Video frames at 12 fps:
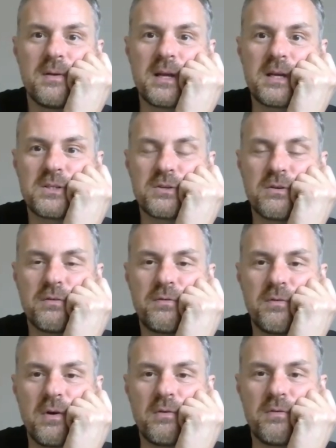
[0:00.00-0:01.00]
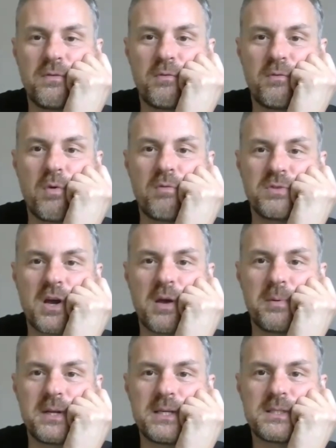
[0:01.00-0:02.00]
nature of what
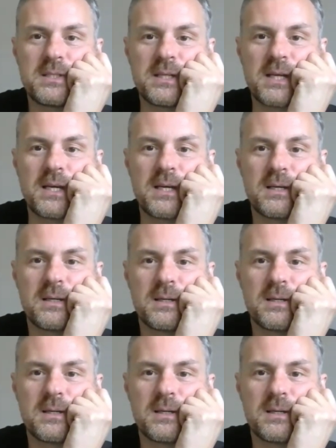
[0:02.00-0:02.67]
retirement is today?